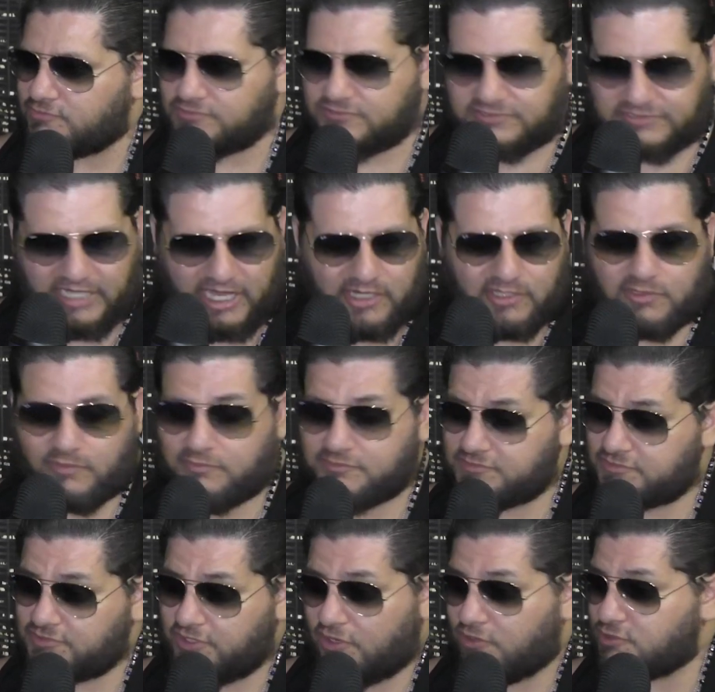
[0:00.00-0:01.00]

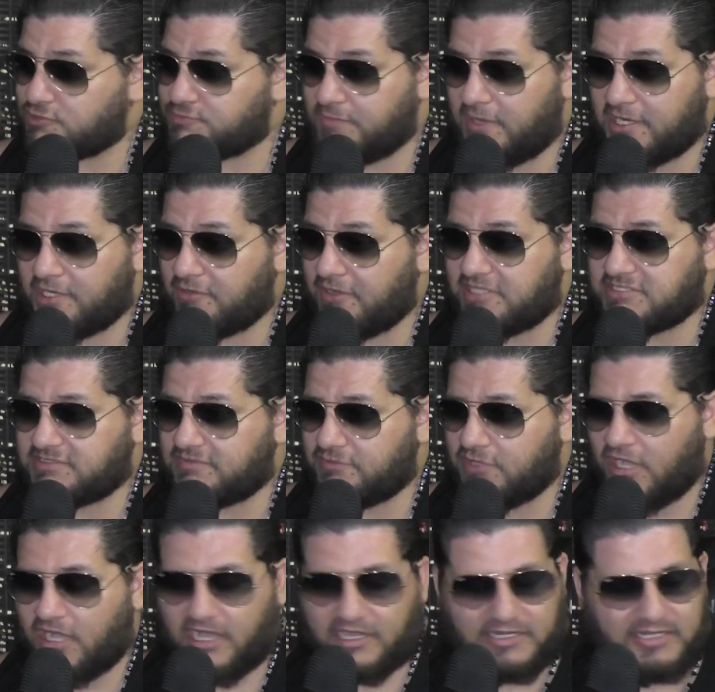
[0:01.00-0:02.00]
Charles by grace of God.